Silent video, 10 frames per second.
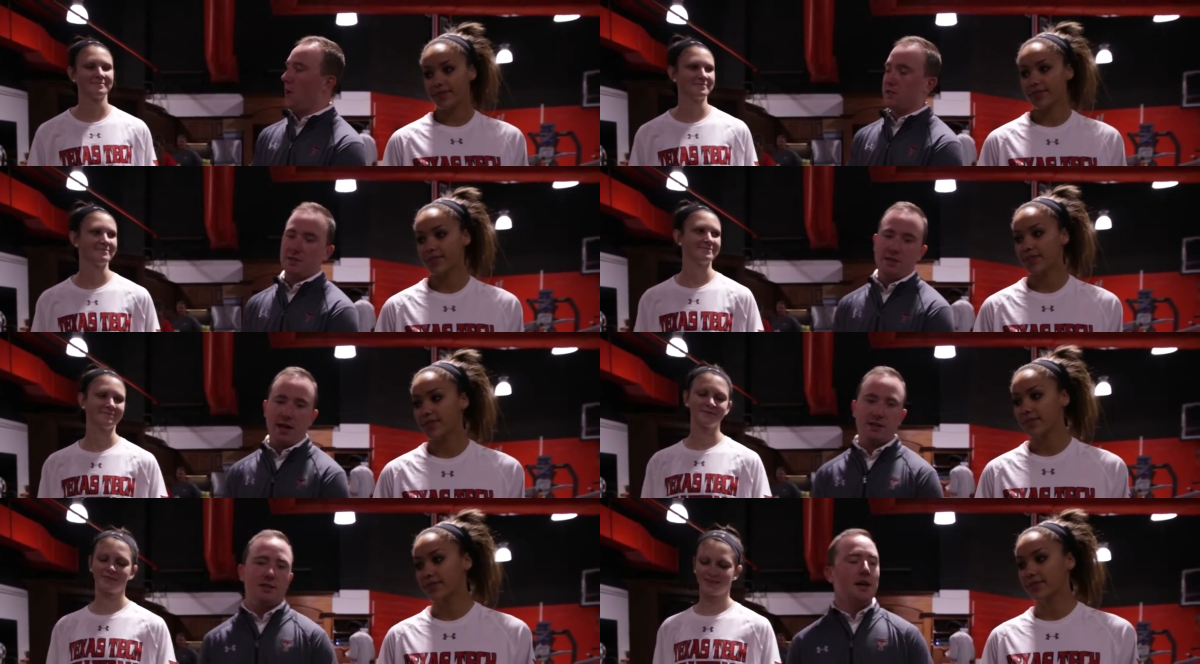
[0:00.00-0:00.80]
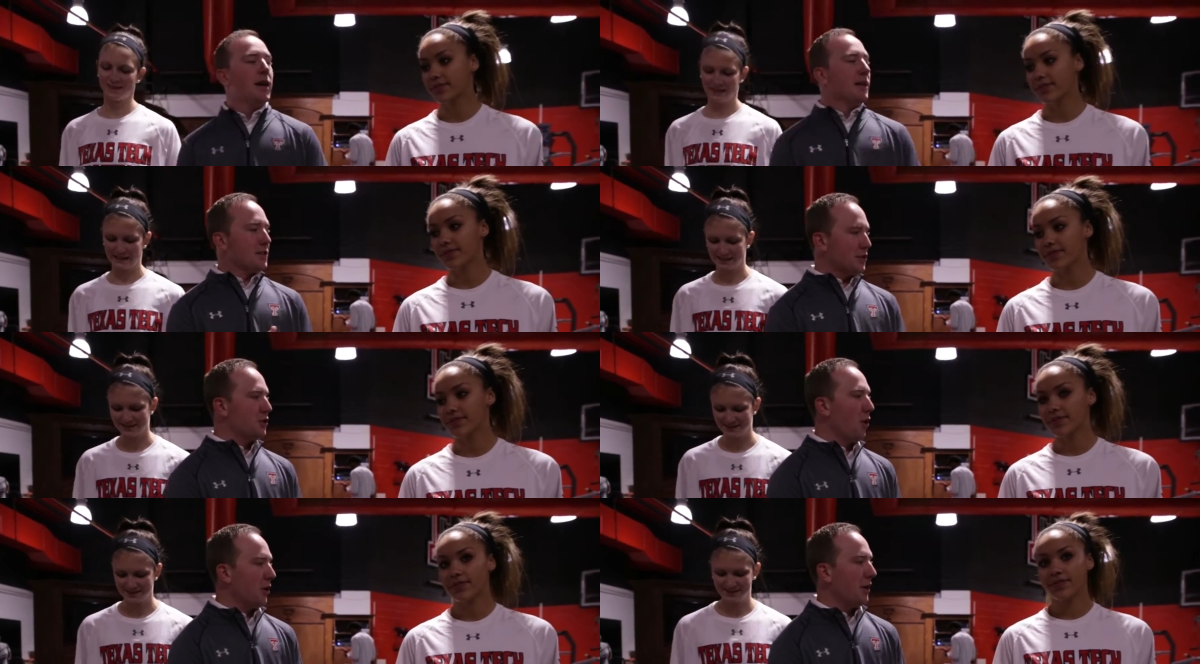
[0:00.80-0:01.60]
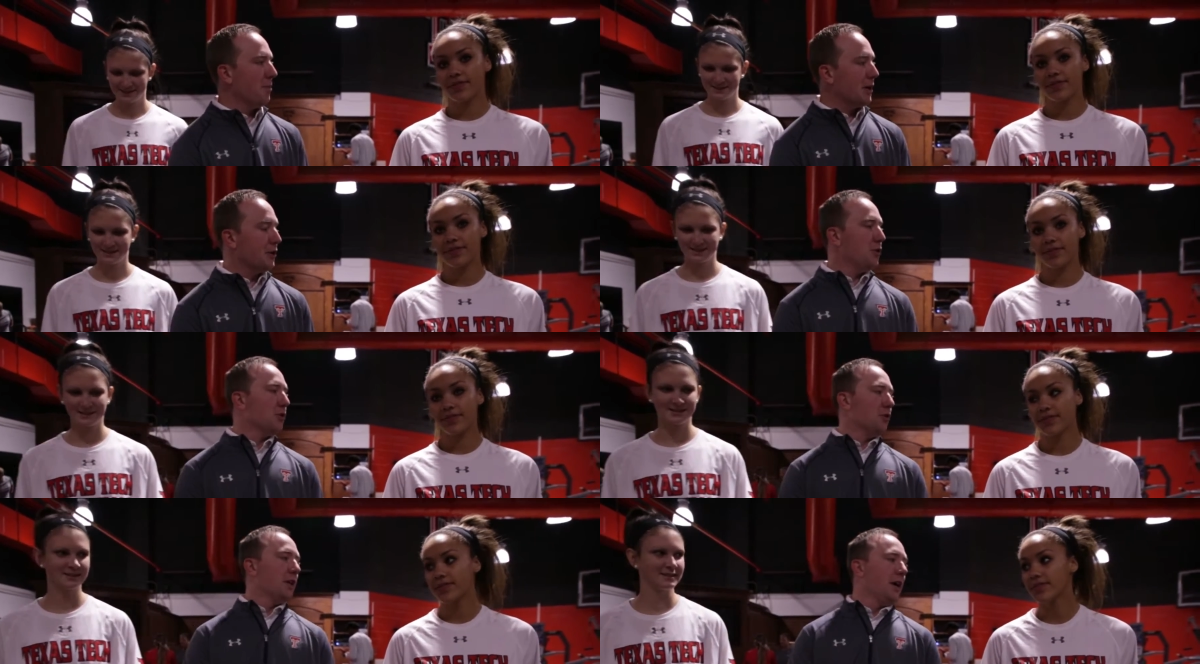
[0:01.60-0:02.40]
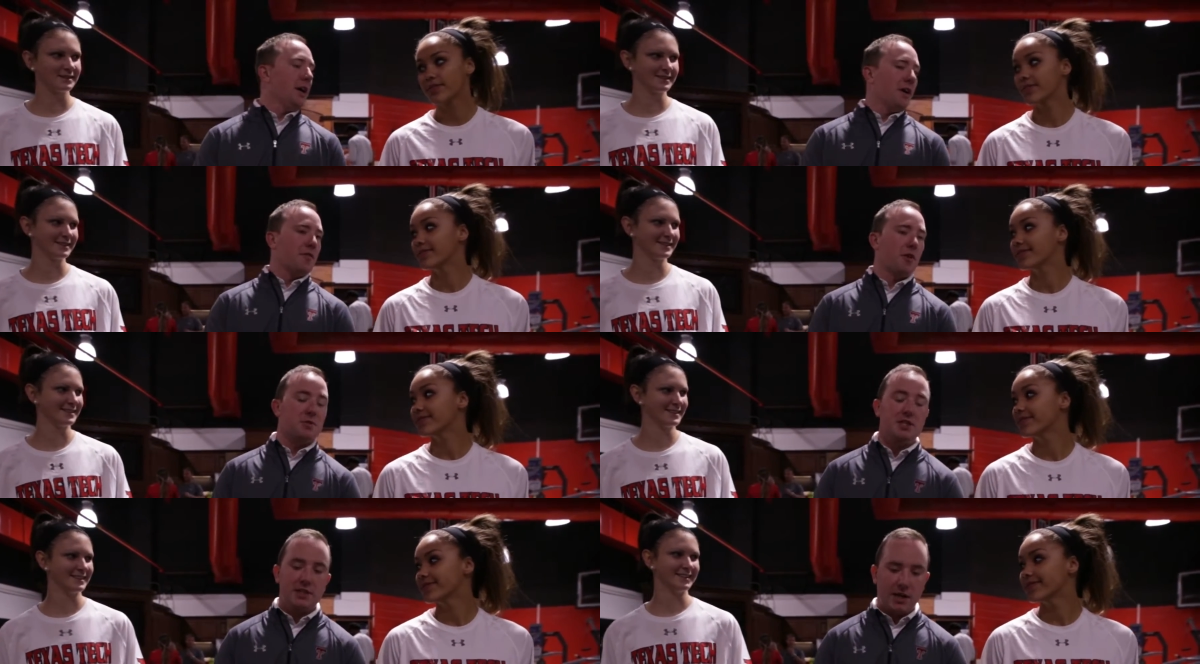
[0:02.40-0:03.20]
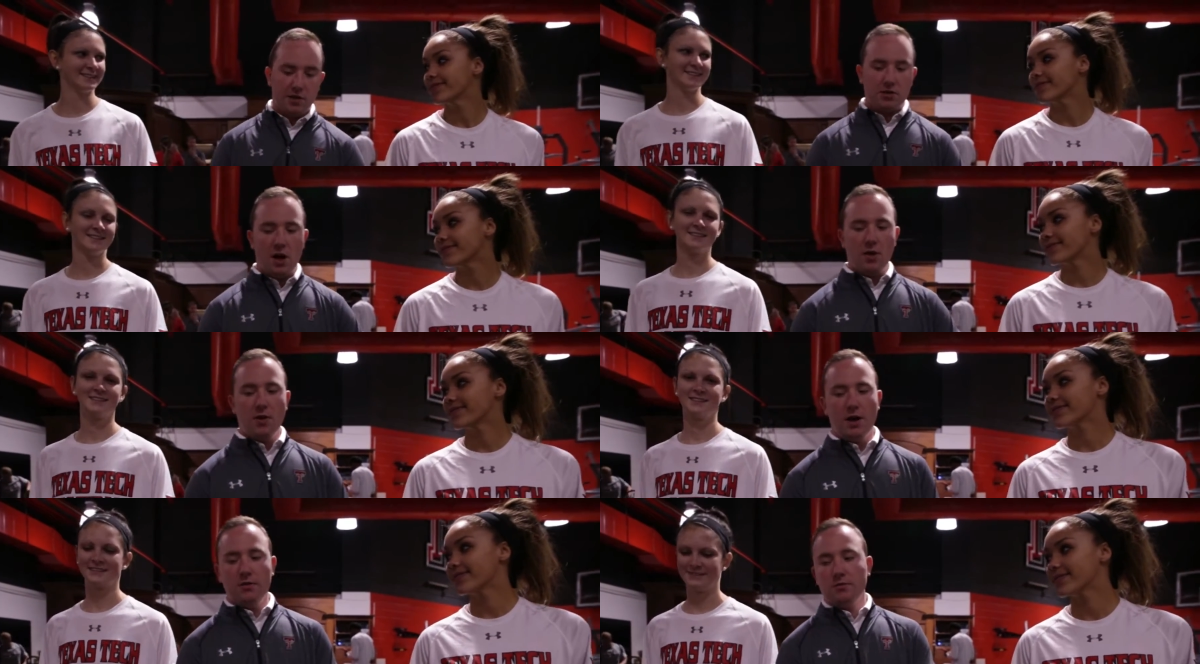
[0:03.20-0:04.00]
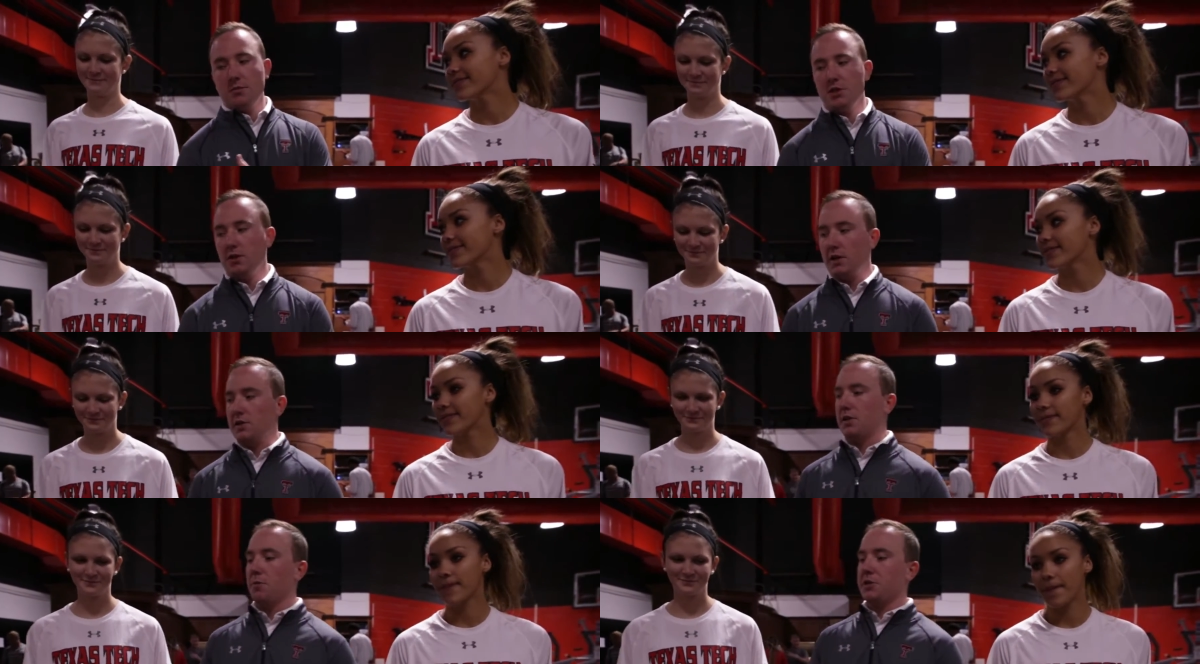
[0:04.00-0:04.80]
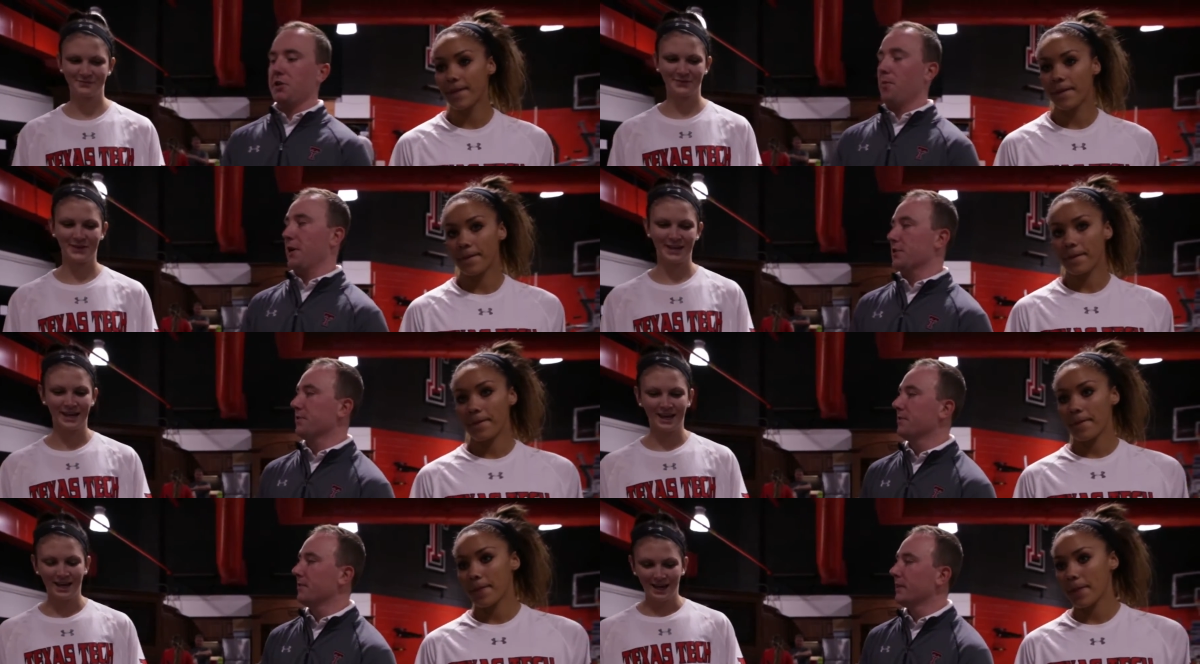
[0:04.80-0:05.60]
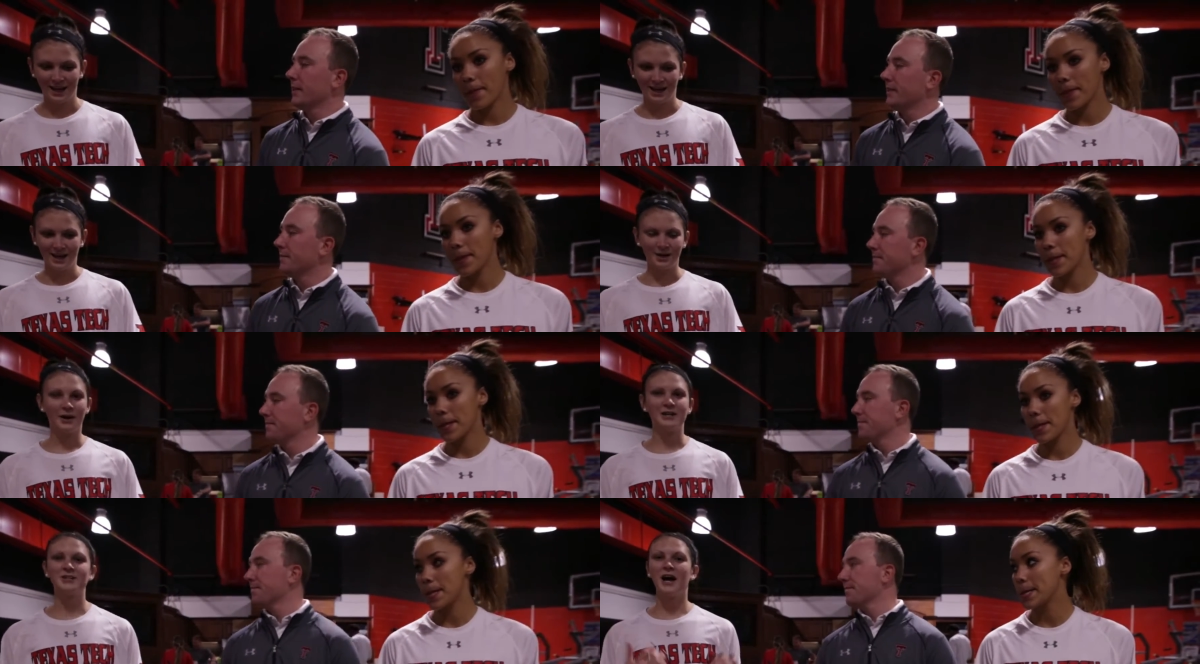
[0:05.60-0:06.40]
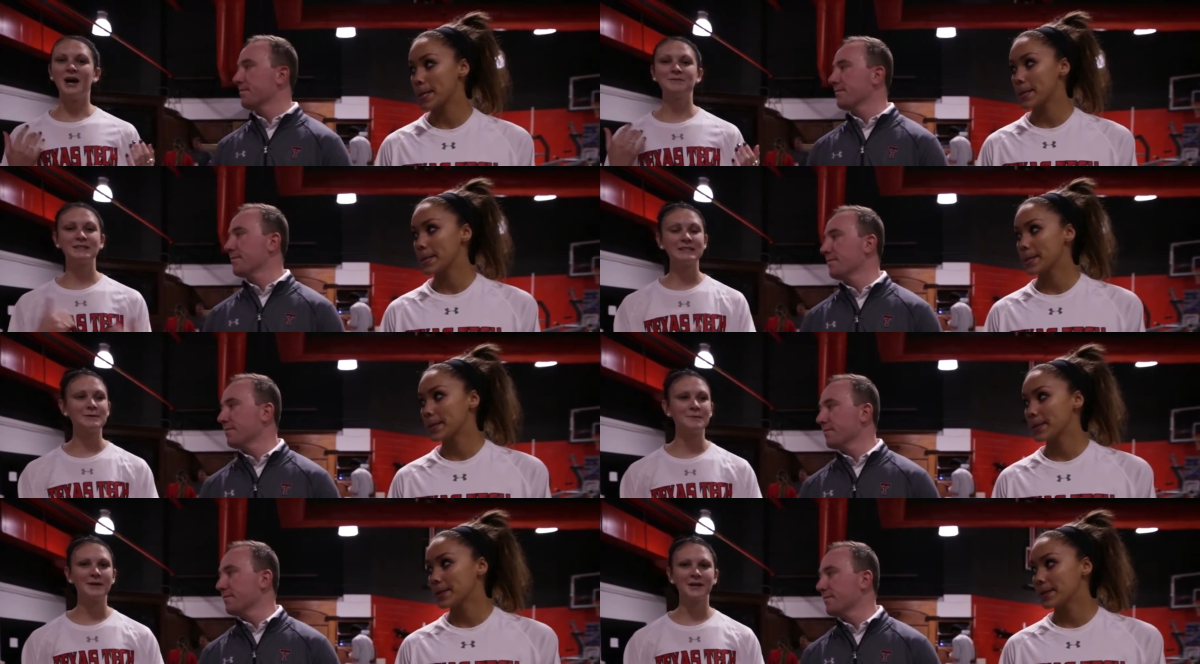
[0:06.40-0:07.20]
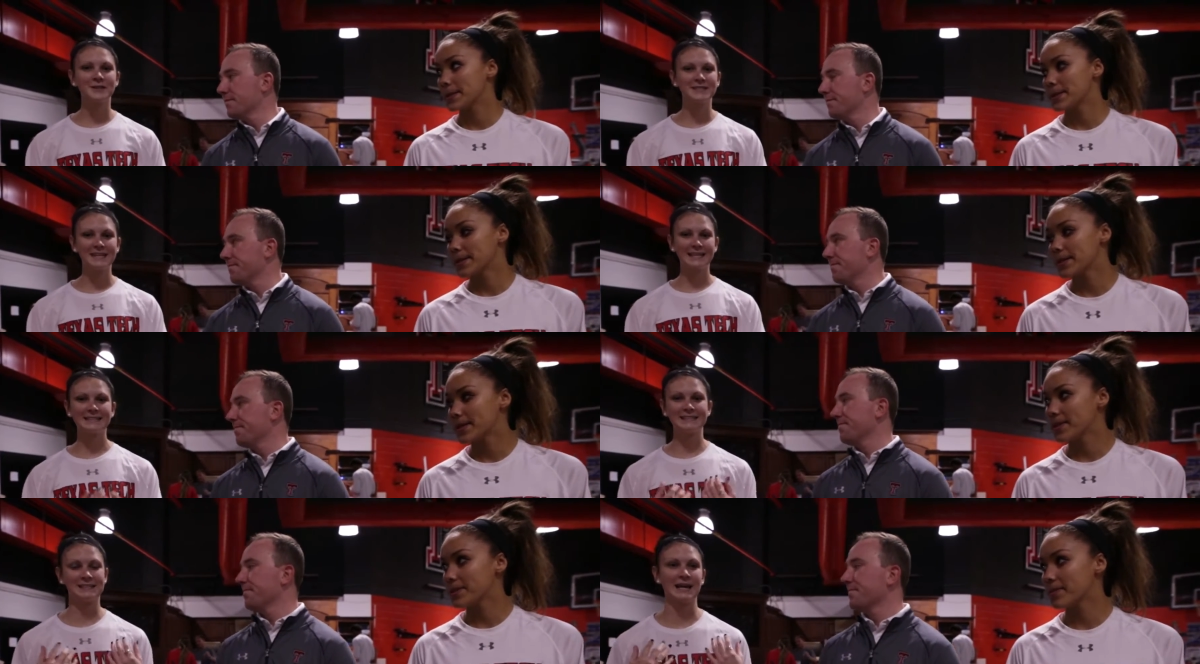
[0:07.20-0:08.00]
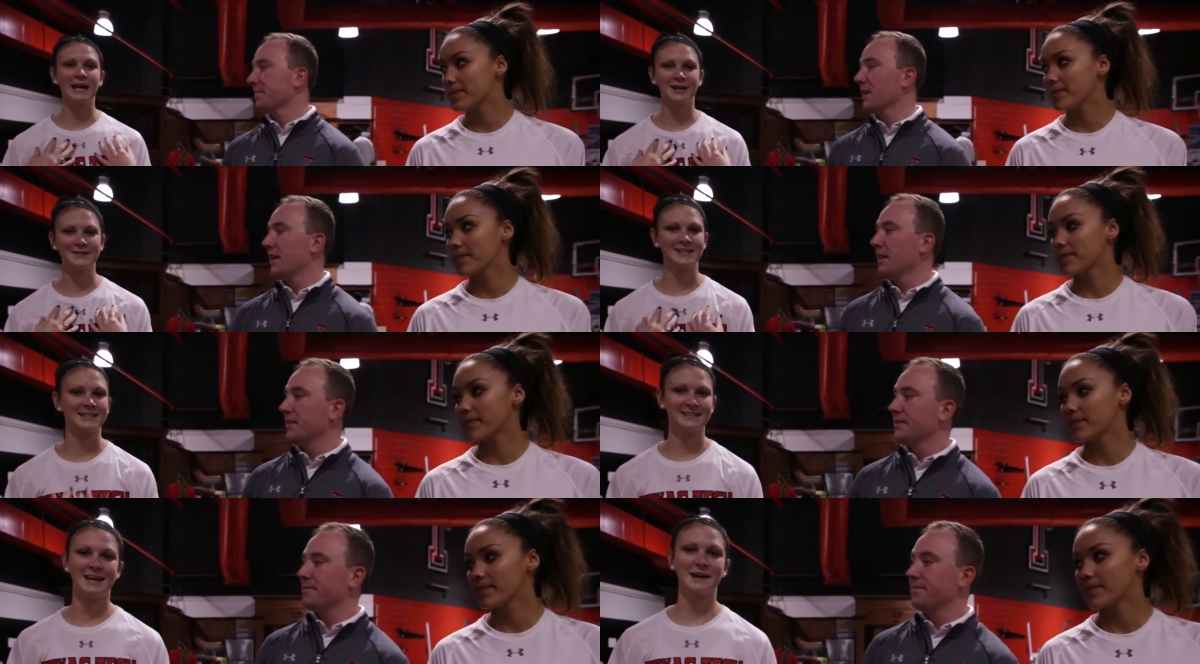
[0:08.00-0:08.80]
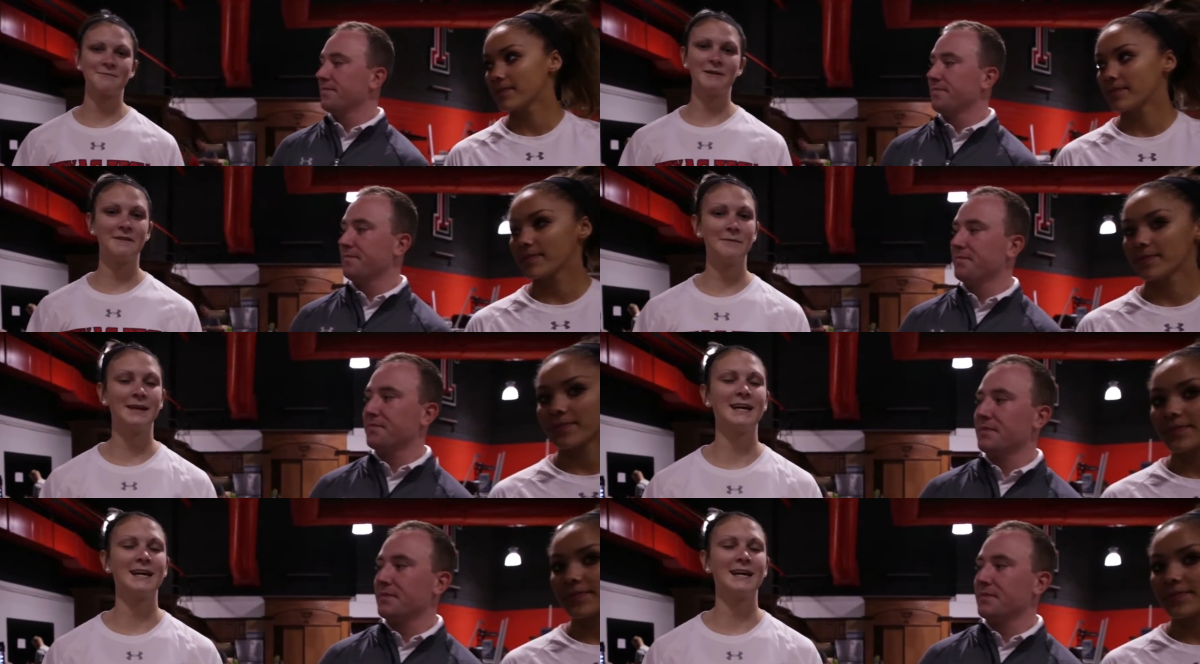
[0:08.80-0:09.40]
Speaker 1: Austin, Texas. This is Toni McDougald from Centennial, Colorado. Michelle, tell us something we should know about you.
Speaker 2: Oh gosh, um, since my brother goes to Texas and I go to Texas Tech, my family